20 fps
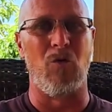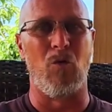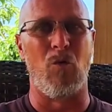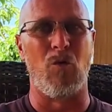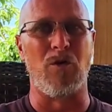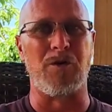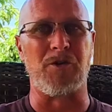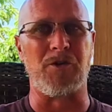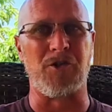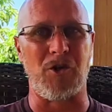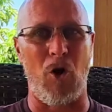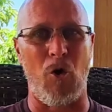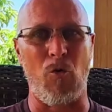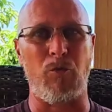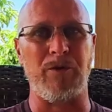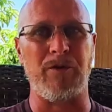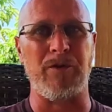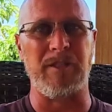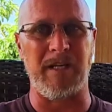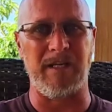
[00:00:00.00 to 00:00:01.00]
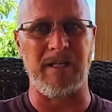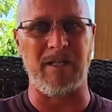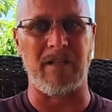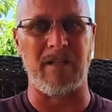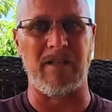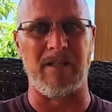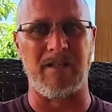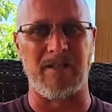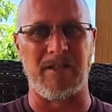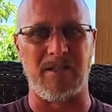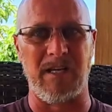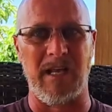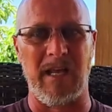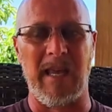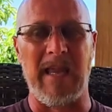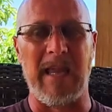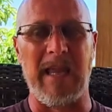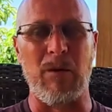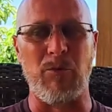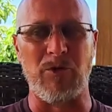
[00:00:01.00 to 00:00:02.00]
was so ridiculous.
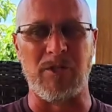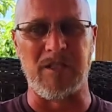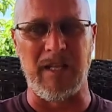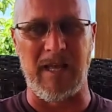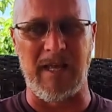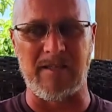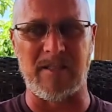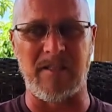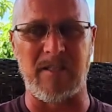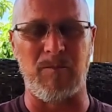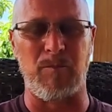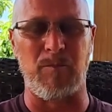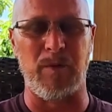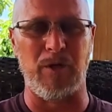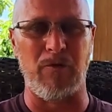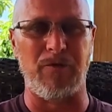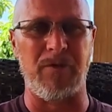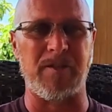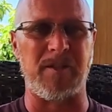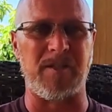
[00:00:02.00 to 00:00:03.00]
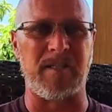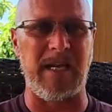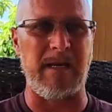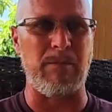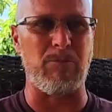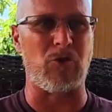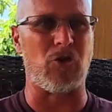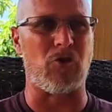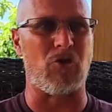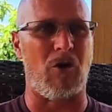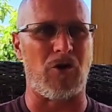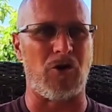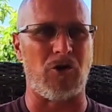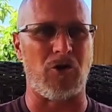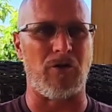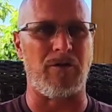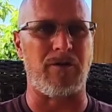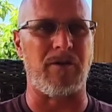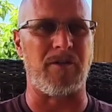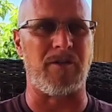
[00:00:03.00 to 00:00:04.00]
It was less to build the same
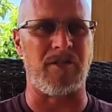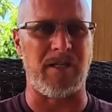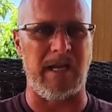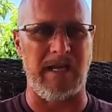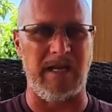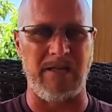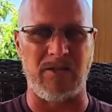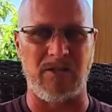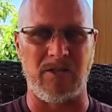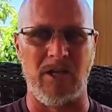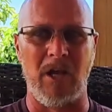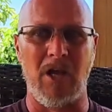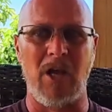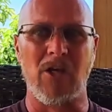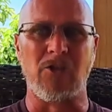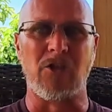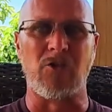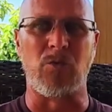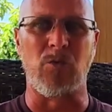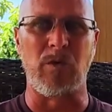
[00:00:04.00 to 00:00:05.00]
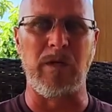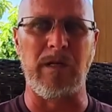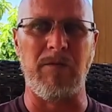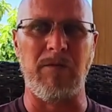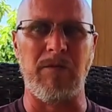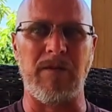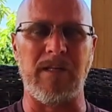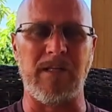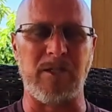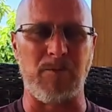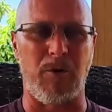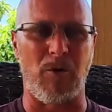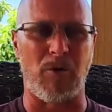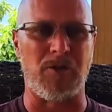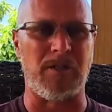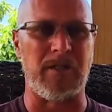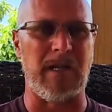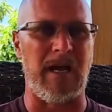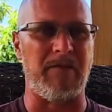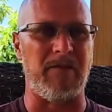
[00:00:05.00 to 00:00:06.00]
structure in the States. So even this
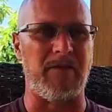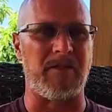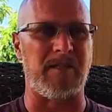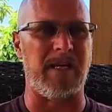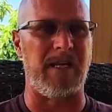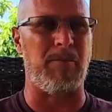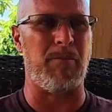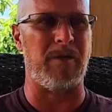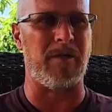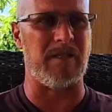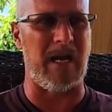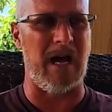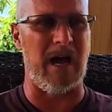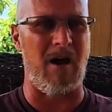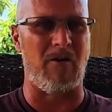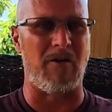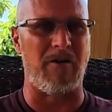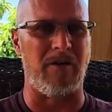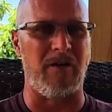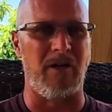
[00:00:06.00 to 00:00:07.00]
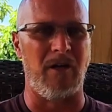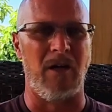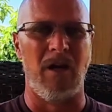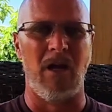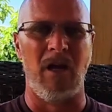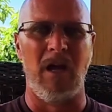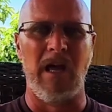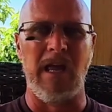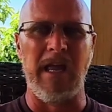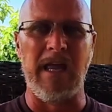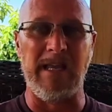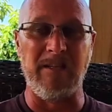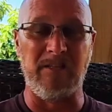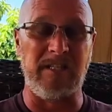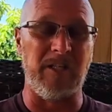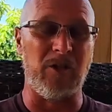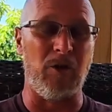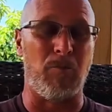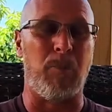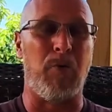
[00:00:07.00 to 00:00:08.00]
person had the same mentality.
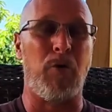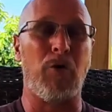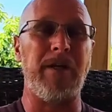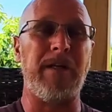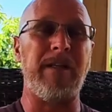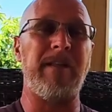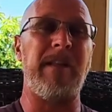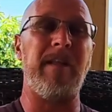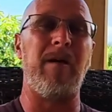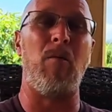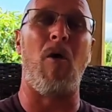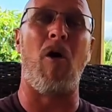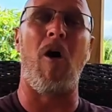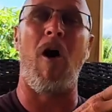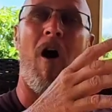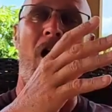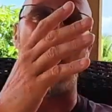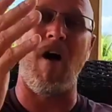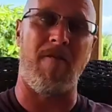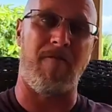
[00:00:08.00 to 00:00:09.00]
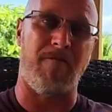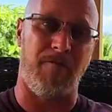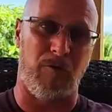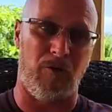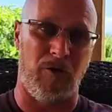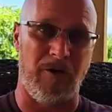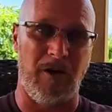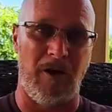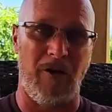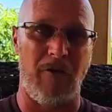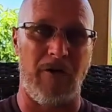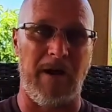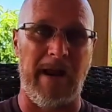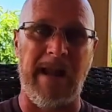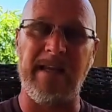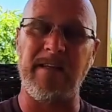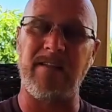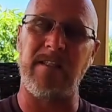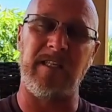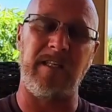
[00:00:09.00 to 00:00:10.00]
It's either putting them off for another
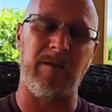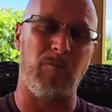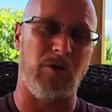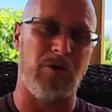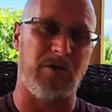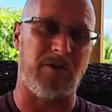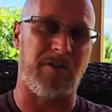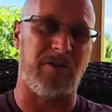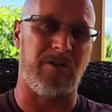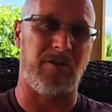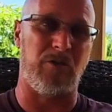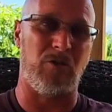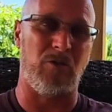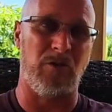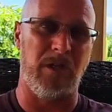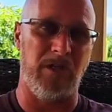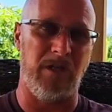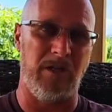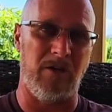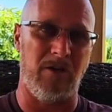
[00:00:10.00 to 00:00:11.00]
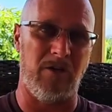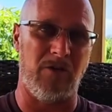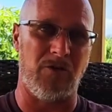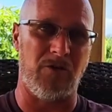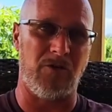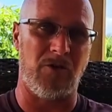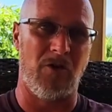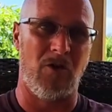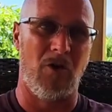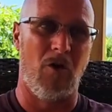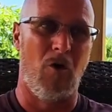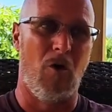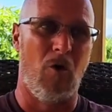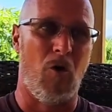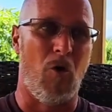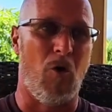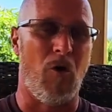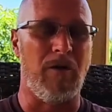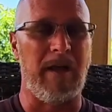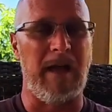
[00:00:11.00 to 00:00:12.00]
18 months to 2 years,
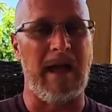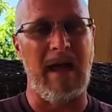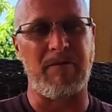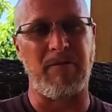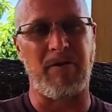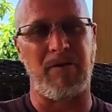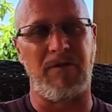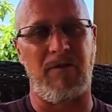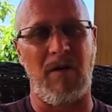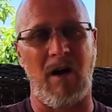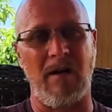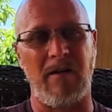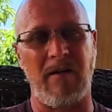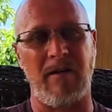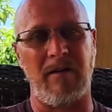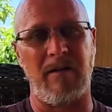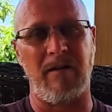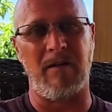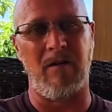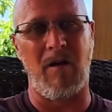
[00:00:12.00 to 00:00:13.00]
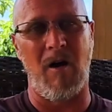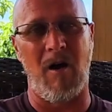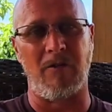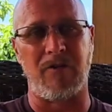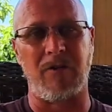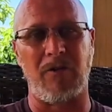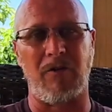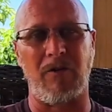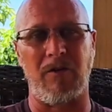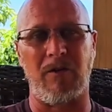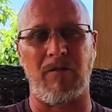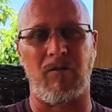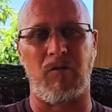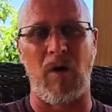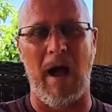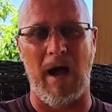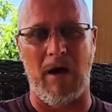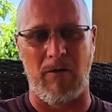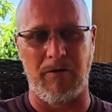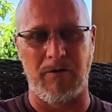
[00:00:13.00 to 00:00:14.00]
or they have to find an alternative
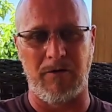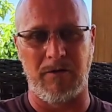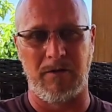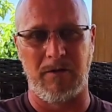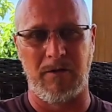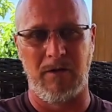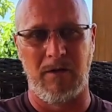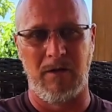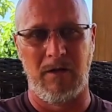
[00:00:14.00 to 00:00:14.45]
route